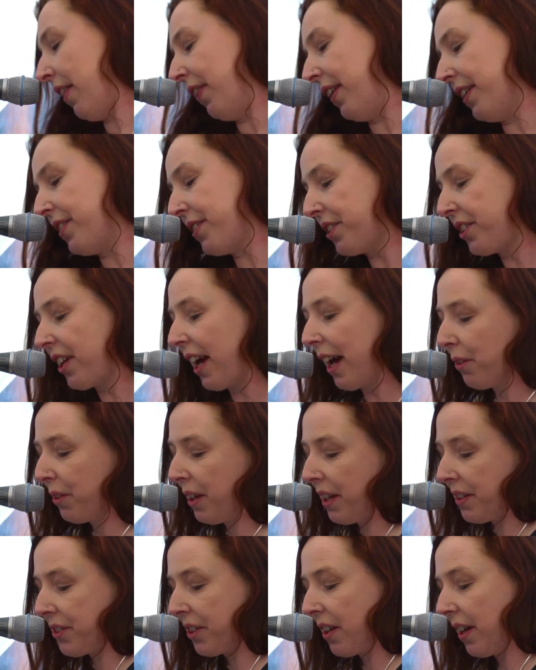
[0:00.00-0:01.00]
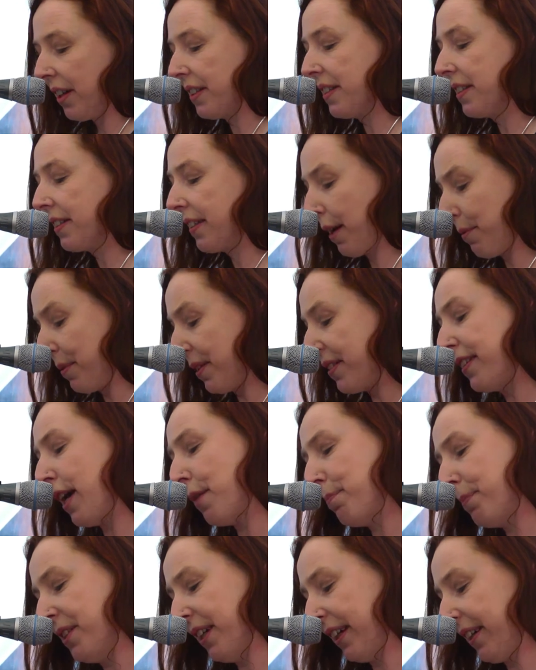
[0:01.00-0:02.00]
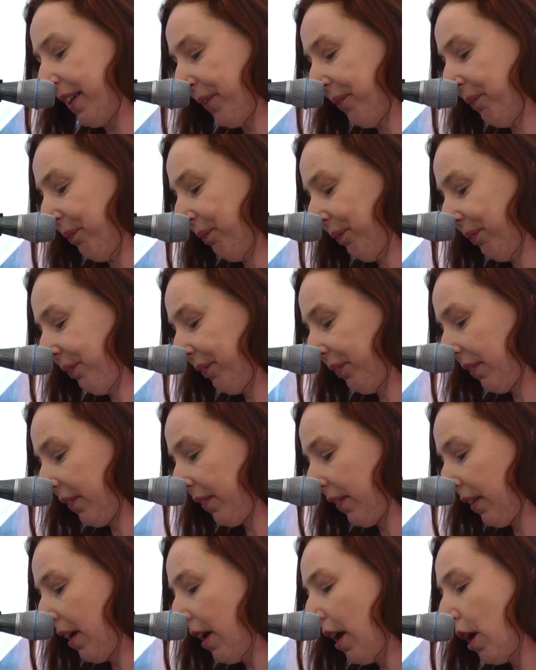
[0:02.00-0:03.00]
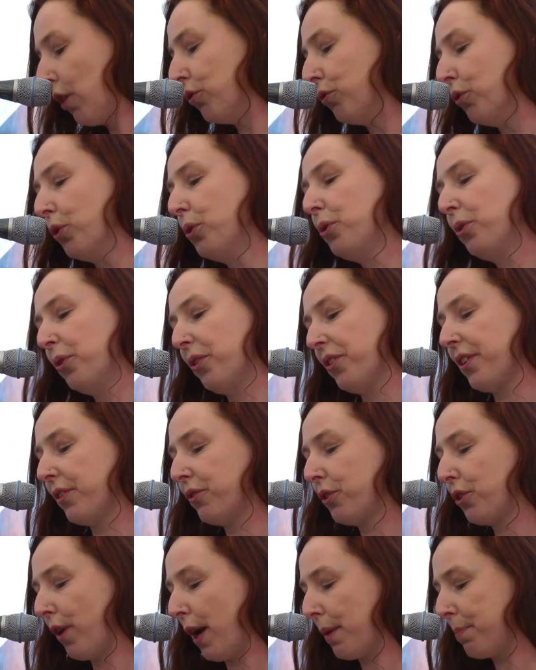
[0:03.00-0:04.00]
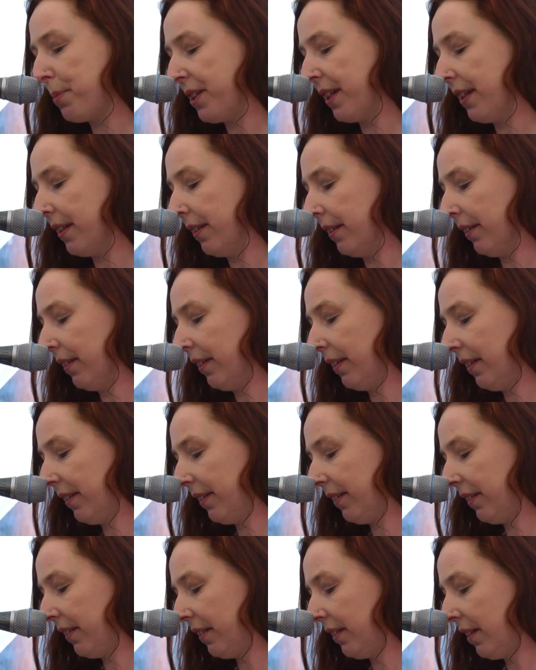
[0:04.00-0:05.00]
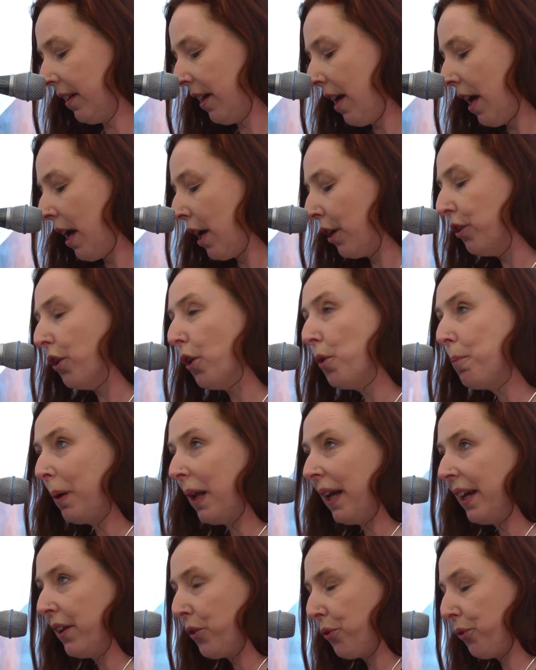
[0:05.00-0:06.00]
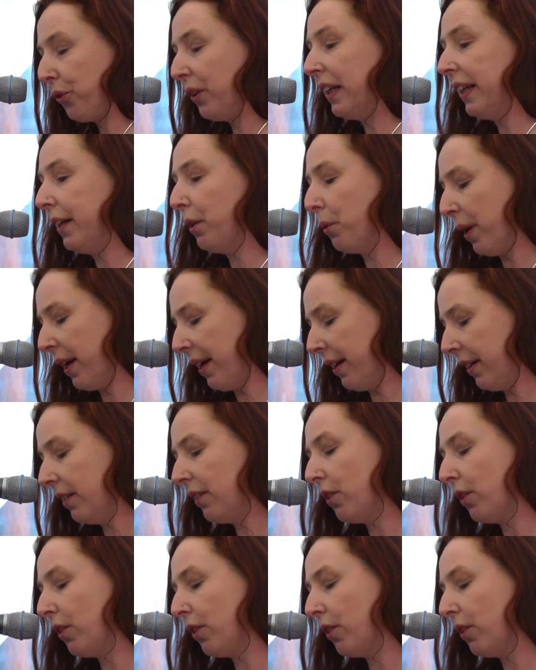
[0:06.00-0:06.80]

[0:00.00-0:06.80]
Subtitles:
This town has gone septic. Rules have crept in. No place for leeway